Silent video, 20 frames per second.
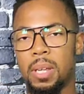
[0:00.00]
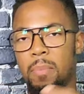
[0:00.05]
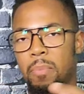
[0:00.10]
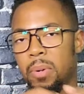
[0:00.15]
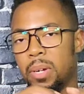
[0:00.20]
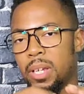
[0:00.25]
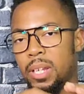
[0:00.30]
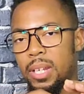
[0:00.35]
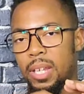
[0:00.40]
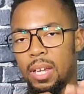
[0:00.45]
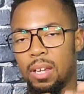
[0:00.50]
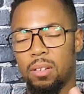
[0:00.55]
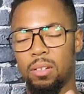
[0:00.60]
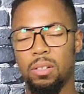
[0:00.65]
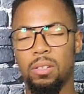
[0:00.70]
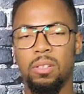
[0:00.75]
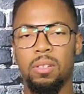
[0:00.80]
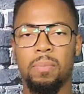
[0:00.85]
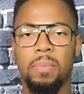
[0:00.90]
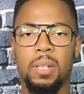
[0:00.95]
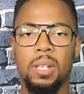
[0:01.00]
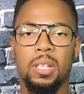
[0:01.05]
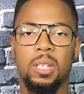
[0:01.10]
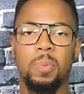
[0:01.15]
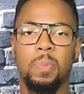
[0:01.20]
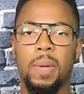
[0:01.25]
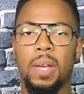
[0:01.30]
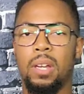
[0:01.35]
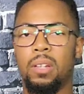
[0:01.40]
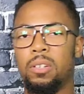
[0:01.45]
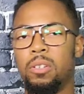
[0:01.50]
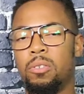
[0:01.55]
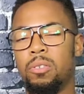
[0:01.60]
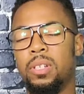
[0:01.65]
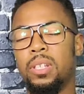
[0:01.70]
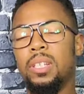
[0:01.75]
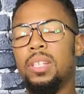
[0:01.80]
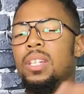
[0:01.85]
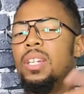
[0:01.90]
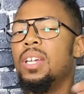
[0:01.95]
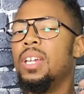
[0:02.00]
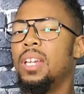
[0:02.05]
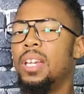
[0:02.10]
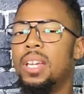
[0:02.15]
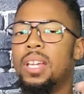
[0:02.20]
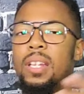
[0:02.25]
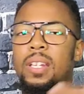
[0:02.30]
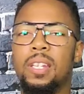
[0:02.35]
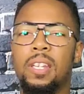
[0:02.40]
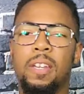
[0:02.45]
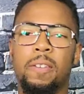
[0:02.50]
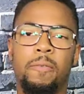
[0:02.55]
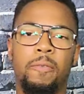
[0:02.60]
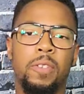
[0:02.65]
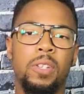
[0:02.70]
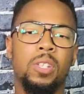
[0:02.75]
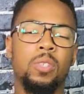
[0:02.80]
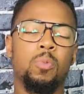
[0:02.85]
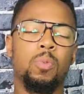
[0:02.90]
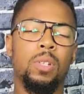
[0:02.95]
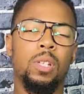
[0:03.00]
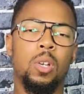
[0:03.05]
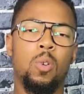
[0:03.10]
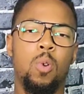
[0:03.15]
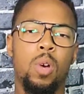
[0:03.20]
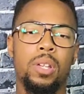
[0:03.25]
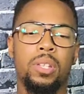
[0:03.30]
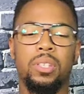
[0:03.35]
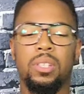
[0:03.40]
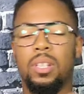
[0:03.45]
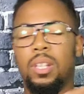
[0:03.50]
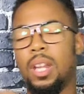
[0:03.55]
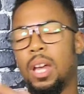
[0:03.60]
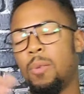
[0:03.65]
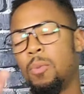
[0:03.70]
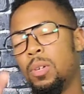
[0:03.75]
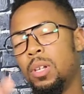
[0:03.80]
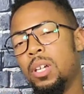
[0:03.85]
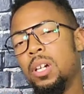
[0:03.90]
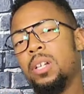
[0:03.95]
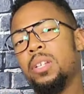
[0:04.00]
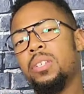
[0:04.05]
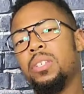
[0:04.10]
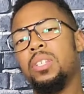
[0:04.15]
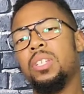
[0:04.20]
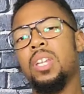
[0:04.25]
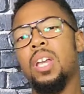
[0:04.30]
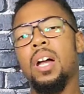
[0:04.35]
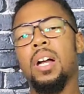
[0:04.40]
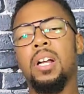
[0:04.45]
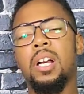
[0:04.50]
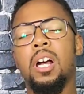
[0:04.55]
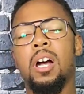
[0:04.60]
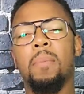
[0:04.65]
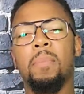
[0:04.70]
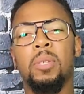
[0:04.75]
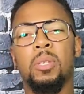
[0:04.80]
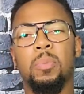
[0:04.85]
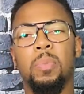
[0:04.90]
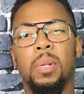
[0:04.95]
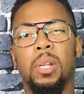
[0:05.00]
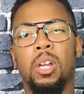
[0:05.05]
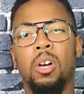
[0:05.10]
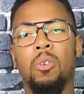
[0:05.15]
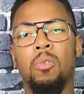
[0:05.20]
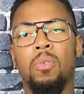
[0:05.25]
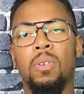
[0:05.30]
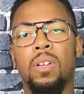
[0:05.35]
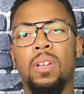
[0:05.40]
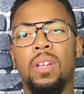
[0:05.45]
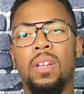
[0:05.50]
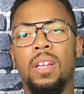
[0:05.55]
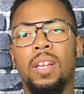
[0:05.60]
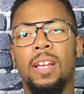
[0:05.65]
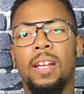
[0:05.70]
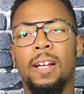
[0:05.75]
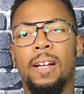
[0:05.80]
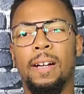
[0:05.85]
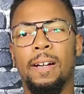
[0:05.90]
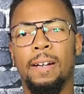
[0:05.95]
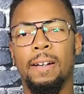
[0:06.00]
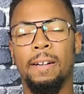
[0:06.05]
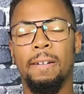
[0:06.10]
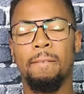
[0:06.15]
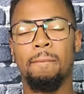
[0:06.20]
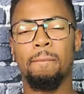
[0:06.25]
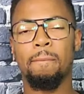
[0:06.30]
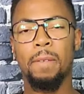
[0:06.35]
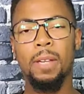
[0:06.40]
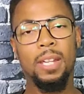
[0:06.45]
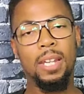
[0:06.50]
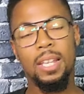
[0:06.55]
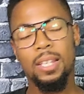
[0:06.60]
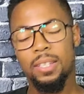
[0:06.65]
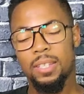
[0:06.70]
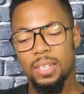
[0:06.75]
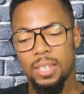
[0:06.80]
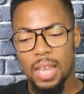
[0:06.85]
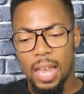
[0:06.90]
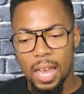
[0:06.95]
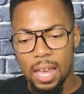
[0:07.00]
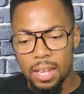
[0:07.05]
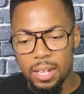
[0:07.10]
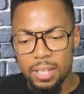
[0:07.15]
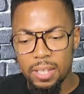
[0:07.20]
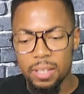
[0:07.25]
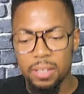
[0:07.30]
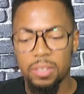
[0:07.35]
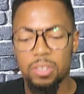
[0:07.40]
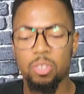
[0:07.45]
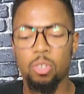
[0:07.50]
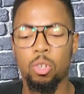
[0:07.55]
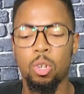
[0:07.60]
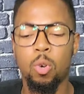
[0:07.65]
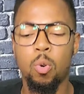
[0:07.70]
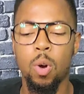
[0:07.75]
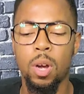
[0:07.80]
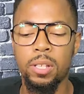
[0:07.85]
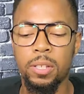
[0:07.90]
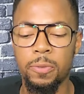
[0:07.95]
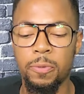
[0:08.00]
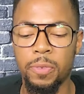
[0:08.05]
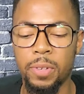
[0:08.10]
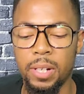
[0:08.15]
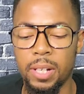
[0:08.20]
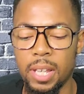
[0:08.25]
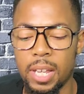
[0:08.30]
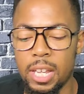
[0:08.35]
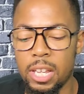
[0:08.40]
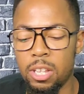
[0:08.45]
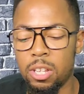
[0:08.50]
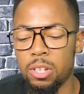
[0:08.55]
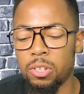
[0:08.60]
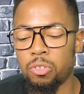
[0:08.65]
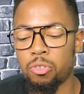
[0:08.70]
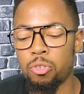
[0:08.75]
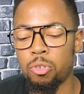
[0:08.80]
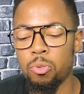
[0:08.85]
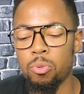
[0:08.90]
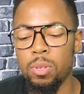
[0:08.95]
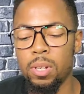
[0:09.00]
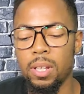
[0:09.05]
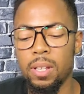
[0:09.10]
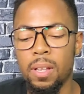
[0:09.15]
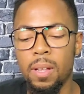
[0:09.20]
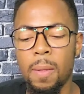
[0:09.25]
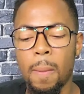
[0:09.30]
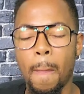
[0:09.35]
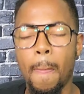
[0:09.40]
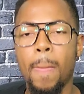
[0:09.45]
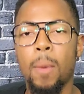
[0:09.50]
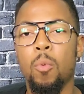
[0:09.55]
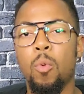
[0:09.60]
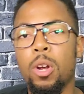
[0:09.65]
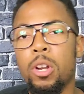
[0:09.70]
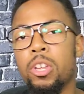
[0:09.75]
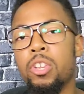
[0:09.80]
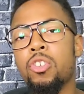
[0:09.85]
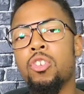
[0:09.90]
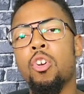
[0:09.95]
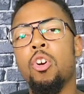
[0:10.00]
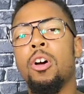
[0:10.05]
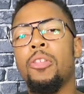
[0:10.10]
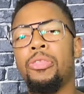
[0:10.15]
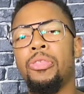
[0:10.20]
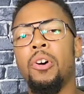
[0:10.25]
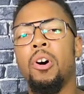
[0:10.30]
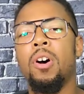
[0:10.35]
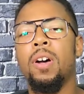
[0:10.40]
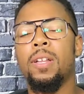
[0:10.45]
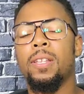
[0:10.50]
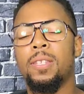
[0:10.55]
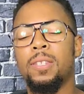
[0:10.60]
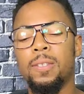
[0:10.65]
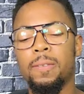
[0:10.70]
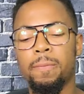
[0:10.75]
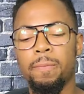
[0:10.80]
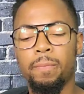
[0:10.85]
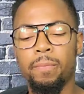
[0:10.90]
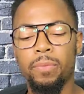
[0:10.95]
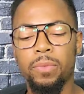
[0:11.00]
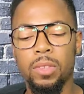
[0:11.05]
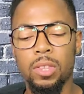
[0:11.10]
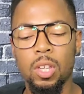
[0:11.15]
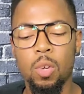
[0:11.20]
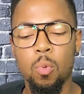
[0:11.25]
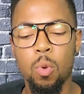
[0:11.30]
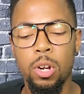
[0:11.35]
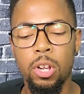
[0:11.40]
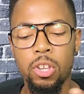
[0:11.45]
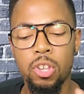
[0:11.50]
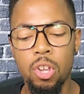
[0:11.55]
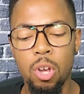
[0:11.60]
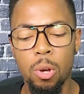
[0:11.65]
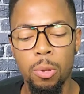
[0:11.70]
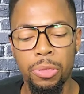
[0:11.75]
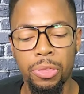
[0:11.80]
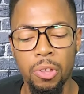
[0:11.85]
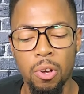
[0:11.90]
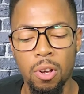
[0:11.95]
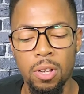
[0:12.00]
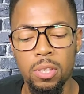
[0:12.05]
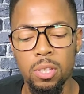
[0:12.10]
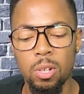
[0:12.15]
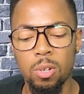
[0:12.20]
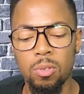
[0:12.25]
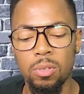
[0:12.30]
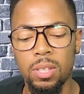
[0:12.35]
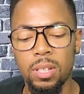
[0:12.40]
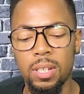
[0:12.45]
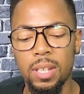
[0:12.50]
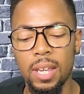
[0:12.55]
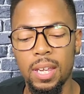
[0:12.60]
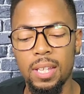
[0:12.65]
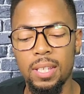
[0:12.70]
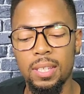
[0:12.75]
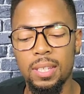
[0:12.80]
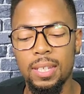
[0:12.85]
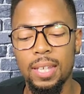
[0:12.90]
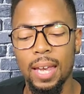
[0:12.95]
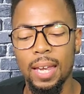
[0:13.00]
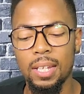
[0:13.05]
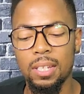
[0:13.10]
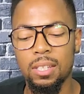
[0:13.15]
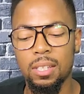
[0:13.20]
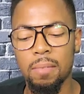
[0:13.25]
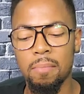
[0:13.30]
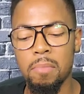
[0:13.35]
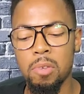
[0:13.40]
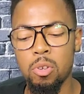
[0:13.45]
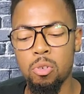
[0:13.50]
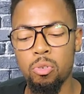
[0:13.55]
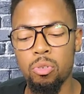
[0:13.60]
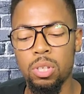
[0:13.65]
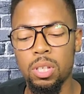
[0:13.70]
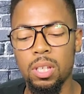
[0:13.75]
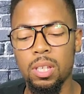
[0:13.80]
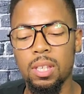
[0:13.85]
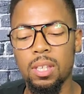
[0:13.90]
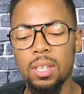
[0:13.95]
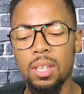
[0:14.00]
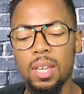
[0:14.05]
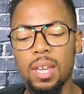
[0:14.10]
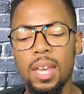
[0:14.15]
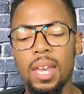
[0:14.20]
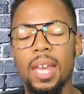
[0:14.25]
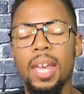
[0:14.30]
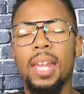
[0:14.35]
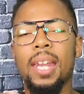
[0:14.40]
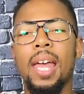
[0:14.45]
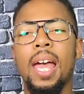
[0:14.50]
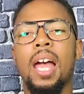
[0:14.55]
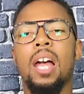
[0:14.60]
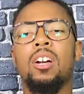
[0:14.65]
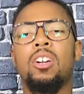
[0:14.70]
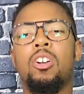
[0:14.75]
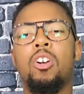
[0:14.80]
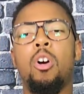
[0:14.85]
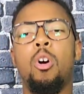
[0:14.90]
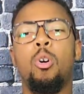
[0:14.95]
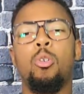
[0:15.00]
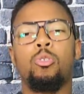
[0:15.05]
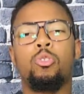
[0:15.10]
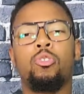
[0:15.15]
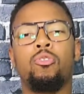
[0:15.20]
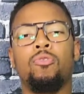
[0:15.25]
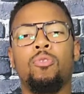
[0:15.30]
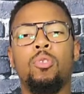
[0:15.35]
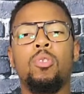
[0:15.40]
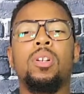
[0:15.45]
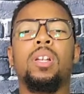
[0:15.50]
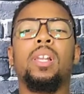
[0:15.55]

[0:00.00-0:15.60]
break it down a little bit, expound on it, and then finish with the question. And I would love to see y'all comments below. And that's just how it is. So the question for today is truly, what are your thoughts? What are your thoughts on today's gangster music and our cultural